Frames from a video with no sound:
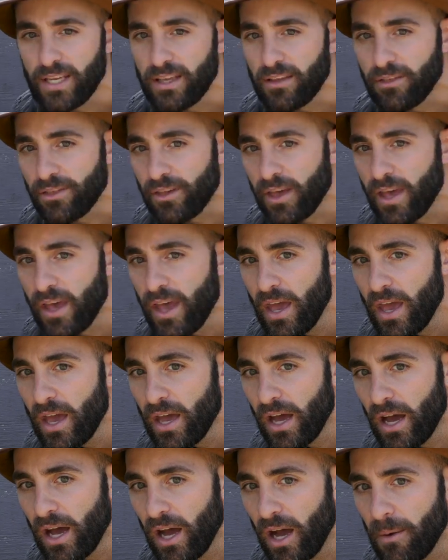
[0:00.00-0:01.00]
teeth.
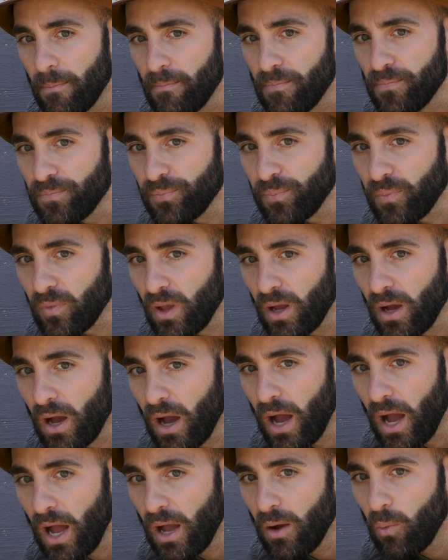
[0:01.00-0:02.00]
Um,
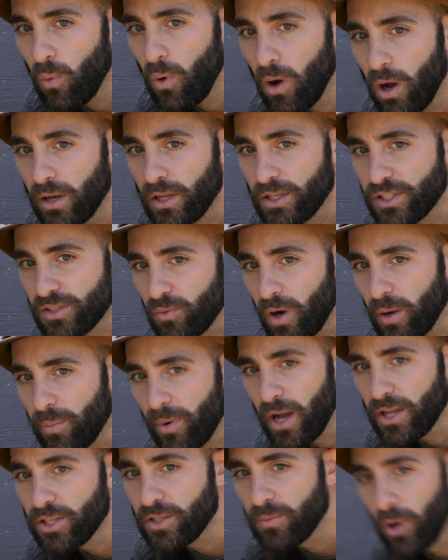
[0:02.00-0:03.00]
I want, it's right
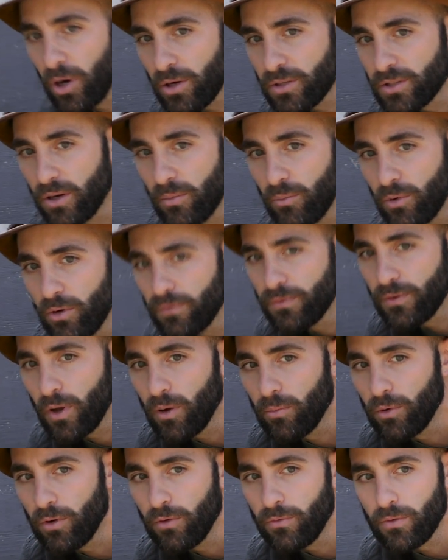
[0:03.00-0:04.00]
behind you, Mark. Don't move,
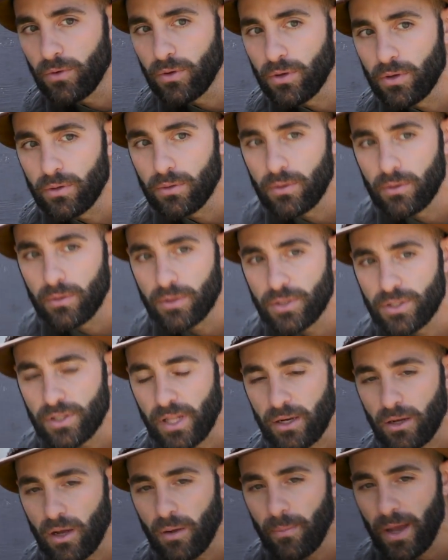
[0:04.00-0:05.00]
don't move. Just
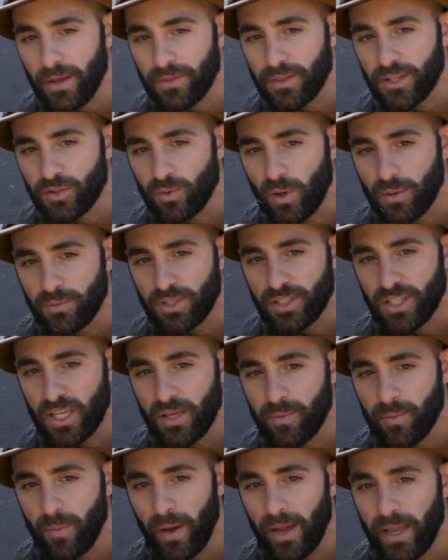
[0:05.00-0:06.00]
let it come back this way. I'm just
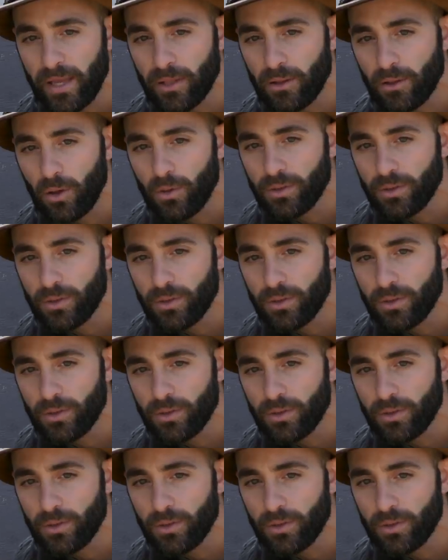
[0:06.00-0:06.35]
keeping my hand